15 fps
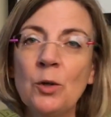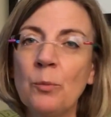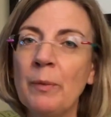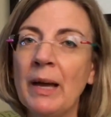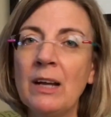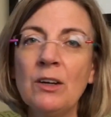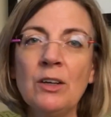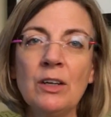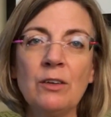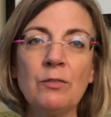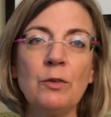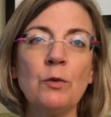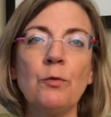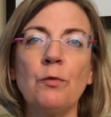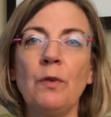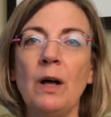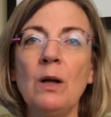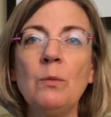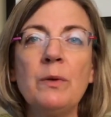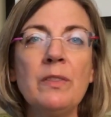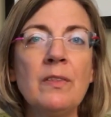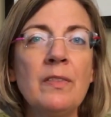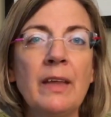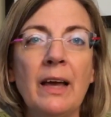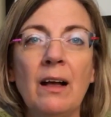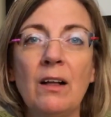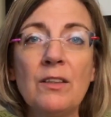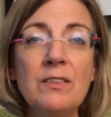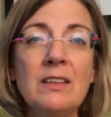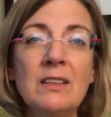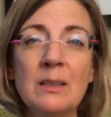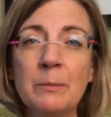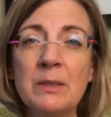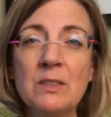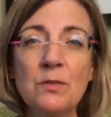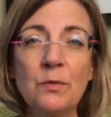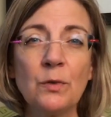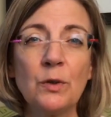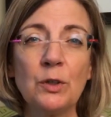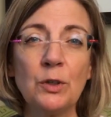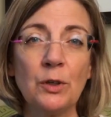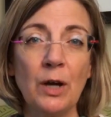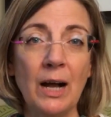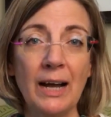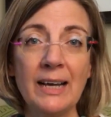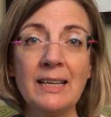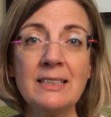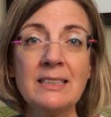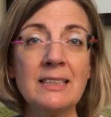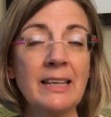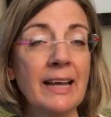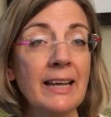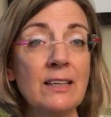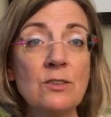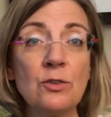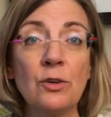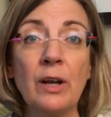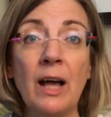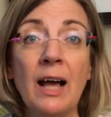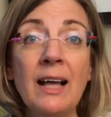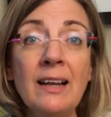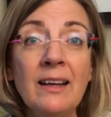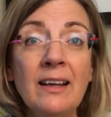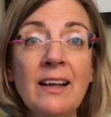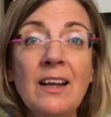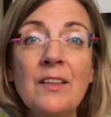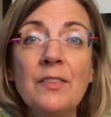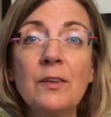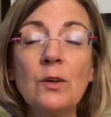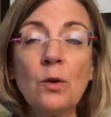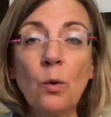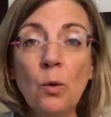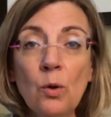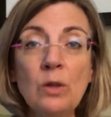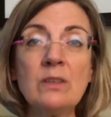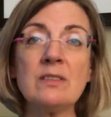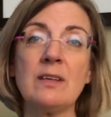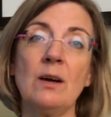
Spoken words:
no matter if you fall within the healthy limits for your height and age or not, the goal is